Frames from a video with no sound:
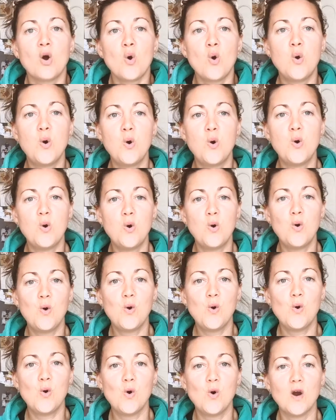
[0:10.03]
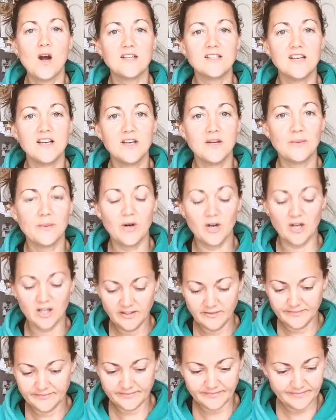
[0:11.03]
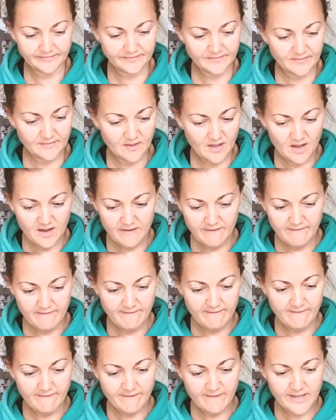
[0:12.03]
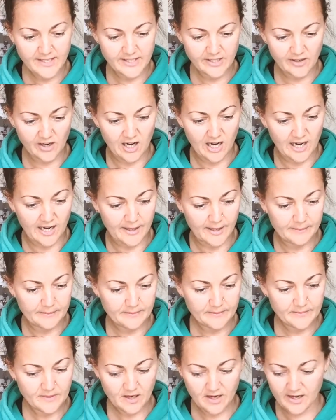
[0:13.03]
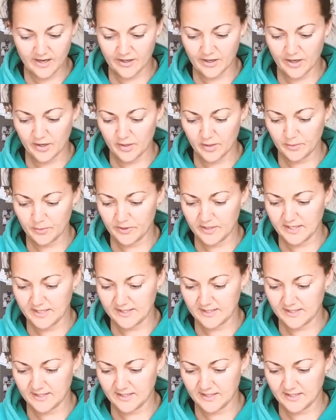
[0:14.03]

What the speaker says: I tell you what, every time I go to press